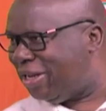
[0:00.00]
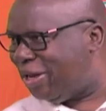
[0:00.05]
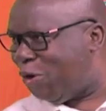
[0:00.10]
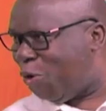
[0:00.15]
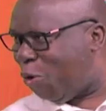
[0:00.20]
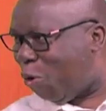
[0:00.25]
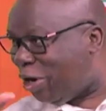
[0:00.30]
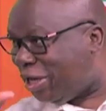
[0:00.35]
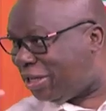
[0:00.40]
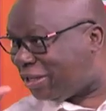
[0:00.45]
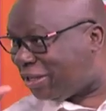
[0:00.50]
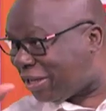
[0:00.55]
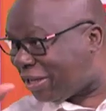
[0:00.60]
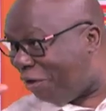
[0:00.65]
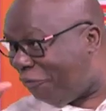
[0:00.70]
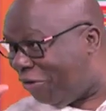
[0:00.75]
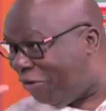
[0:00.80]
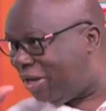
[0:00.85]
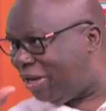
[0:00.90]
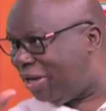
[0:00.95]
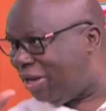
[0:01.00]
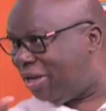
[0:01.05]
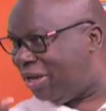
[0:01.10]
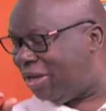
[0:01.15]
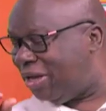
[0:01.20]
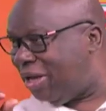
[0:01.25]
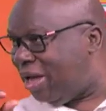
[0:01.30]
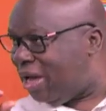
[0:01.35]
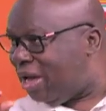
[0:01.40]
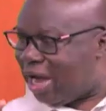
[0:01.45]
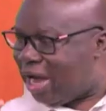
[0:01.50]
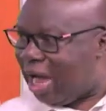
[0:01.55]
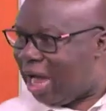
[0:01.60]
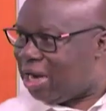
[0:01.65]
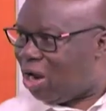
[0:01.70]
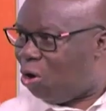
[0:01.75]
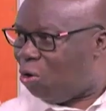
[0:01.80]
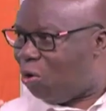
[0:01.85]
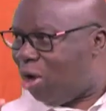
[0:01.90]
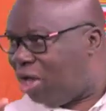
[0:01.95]
Only 7.
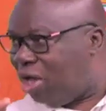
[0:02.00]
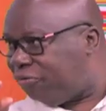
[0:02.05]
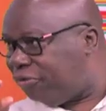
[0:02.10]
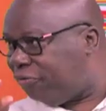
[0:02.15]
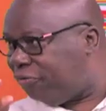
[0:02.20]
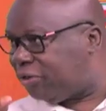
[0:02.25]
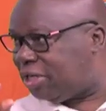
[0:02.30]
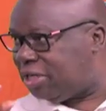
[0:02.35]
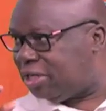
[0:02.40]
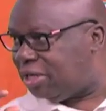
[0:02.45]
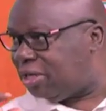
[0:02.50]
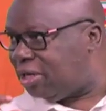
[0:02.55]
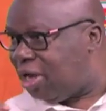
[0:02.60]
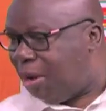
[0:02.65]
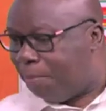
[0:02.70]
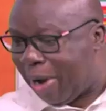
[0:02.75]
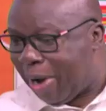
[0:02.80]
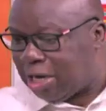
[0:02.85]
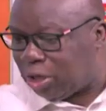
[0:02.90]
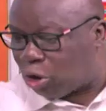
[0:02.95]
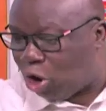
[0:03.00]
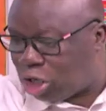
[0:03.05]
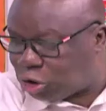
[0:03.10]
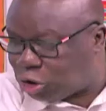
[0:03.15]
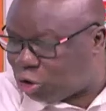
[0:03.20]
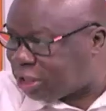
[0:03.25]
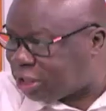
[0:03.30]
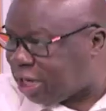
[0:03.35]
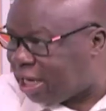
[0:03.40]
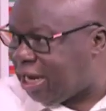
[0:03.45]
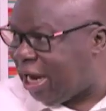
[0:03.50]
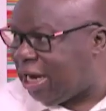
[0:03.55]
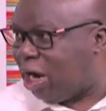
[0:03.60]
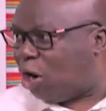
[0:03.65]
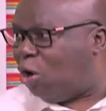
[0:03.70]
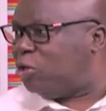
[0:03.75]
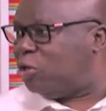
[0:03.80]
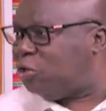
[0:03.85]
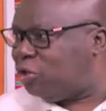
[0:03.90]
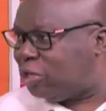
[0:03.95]
Ghana, mm. 15. But constitution, then the
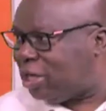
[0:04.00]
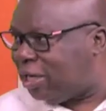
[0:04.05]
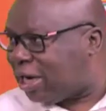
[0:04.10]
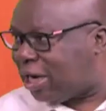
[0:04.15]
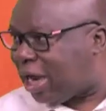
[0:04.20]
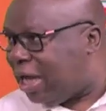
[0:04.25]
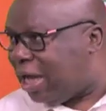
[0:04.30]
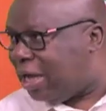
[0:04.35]
constitution, they can.